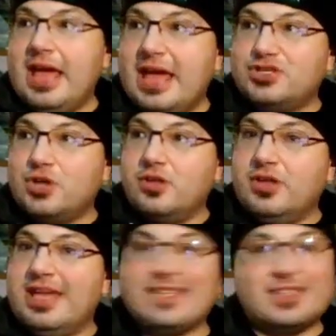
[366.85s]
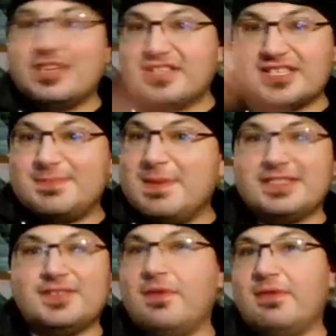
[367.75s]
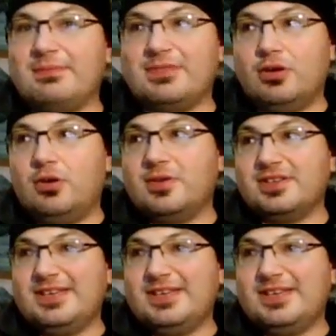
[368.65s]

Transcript: And Charlie is like dismissive of him too,